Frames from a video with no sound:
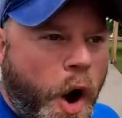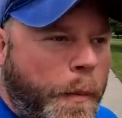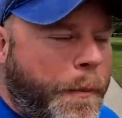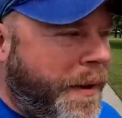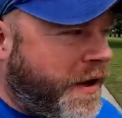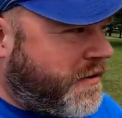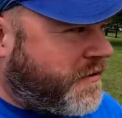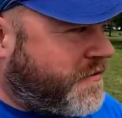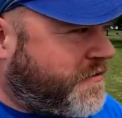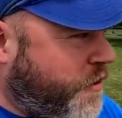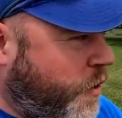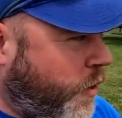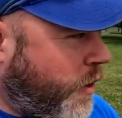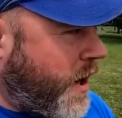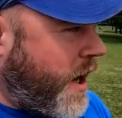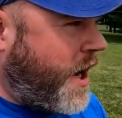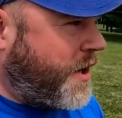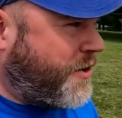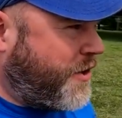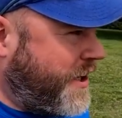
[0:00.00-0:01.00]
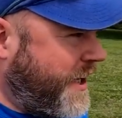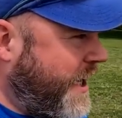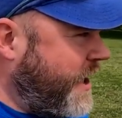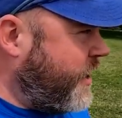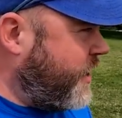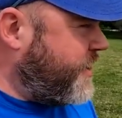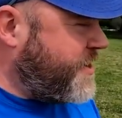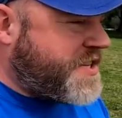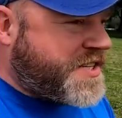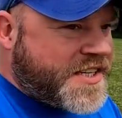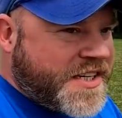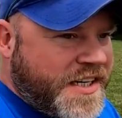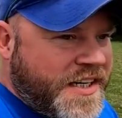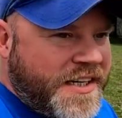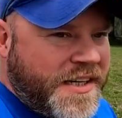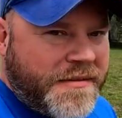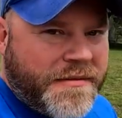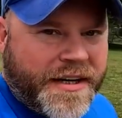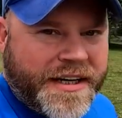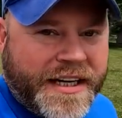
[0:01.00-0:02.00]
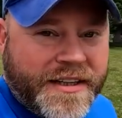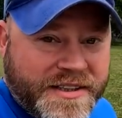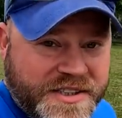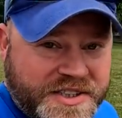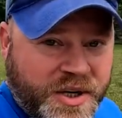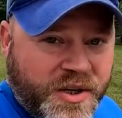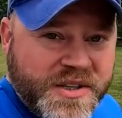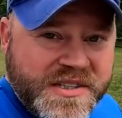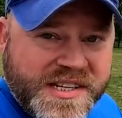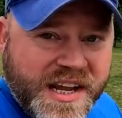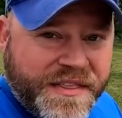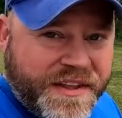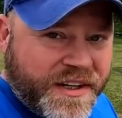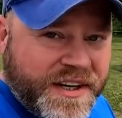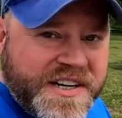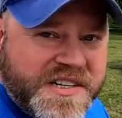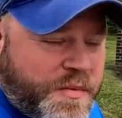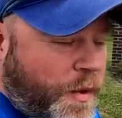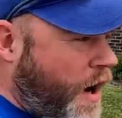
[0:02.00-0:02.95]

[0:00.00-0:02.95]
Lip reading: open for 100 years. Well, here in Tulsa there is